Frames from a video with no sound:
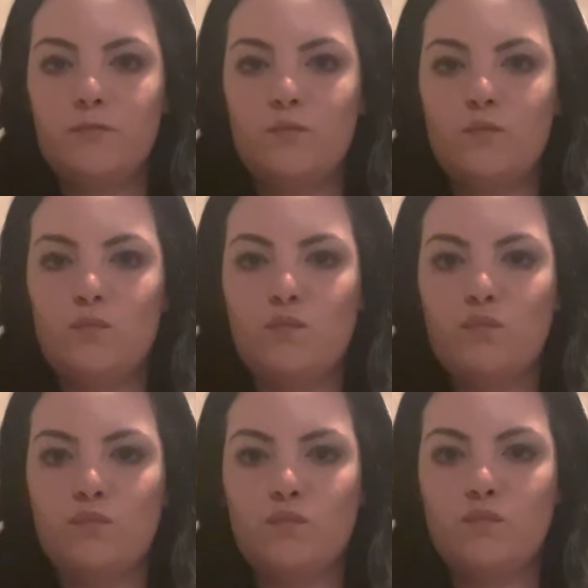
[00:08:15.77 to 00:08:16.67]

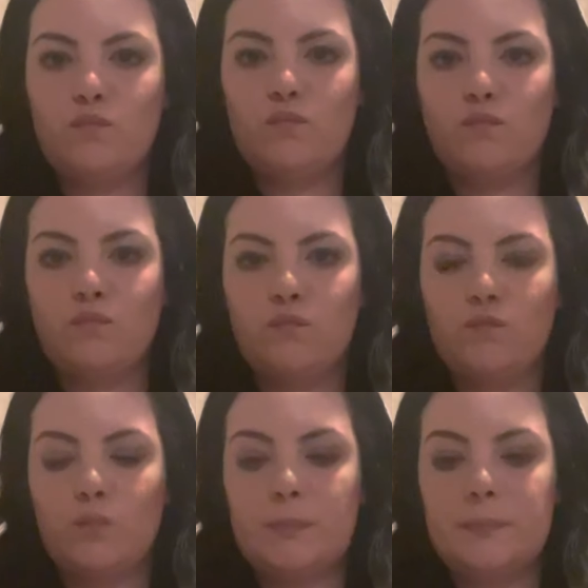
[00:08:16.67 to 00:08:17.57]

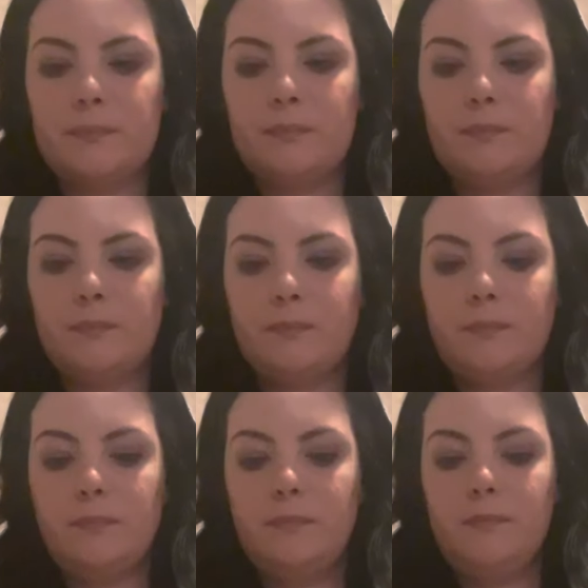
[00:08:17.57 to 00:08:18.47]
Nobody speaks.